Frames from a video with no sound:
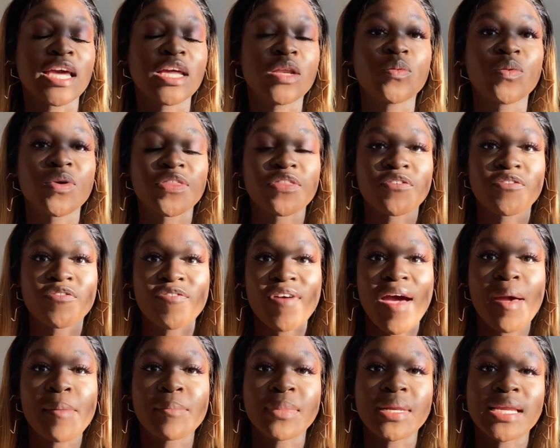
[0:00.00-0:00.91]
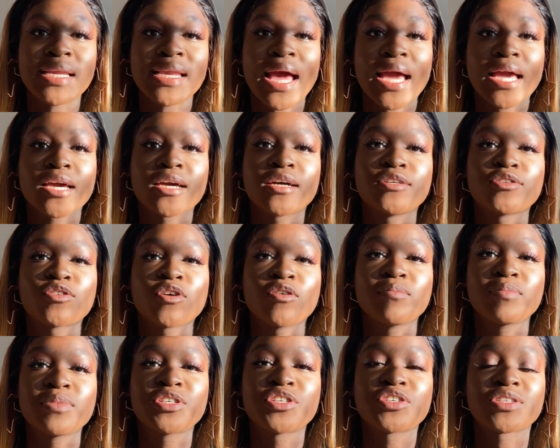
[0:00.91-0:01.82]
with the family, like
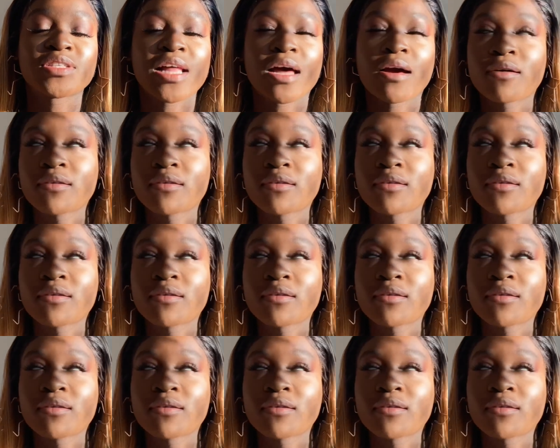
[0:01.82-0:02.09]
don't be just like,